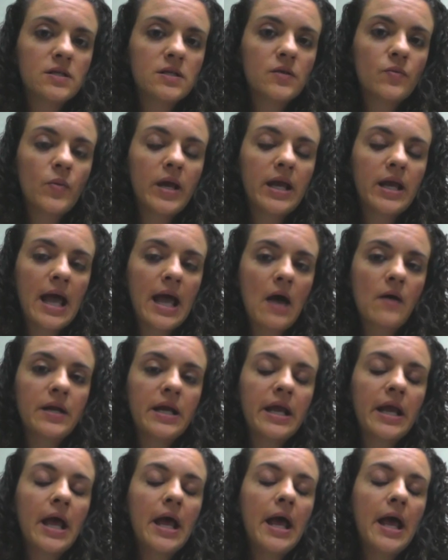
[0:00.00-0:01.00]
in Wake
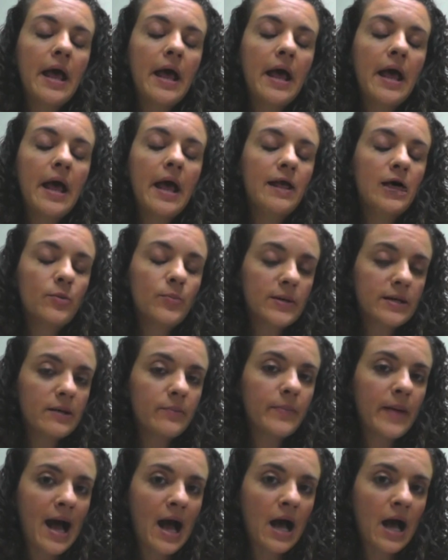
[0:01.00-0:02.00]
County, and they're pretty
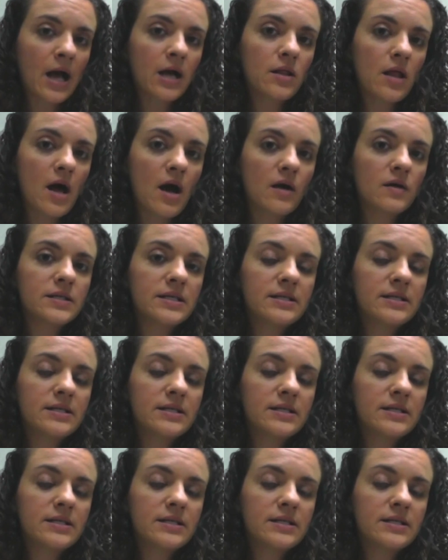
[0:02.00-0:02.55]
backlogged.